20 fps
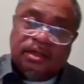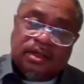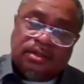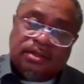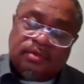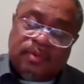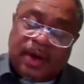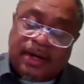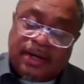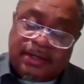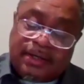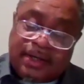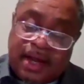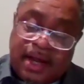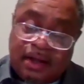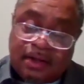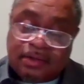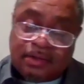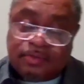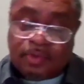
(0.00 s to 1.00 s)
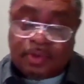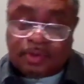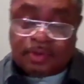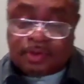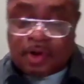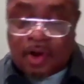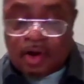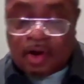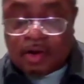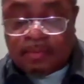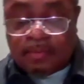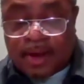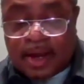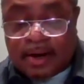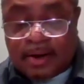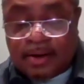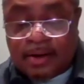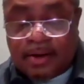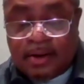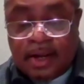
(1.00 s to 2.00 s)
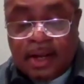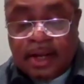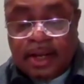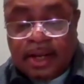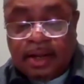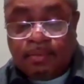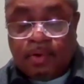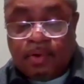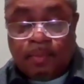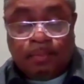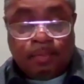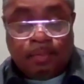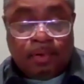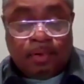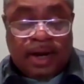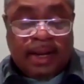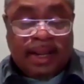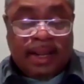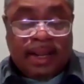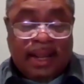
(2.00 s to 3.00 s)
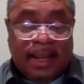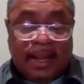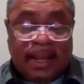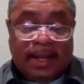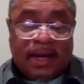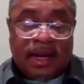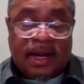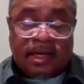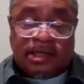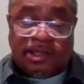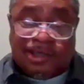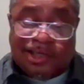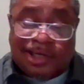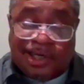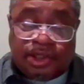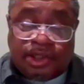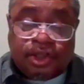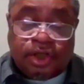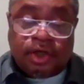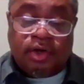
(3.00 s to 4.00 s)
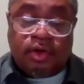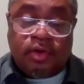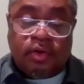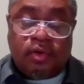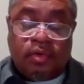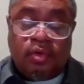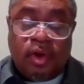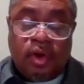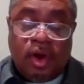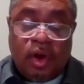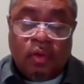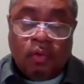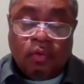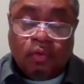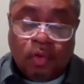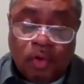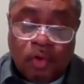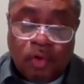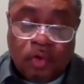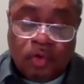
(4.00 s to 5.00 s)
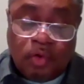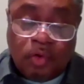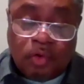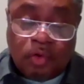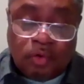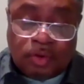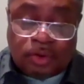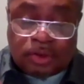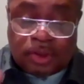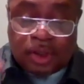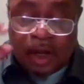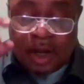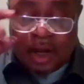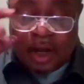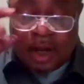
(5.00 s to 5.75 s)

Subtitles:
Just write it down because we'll talk about it. It will bring in additional rules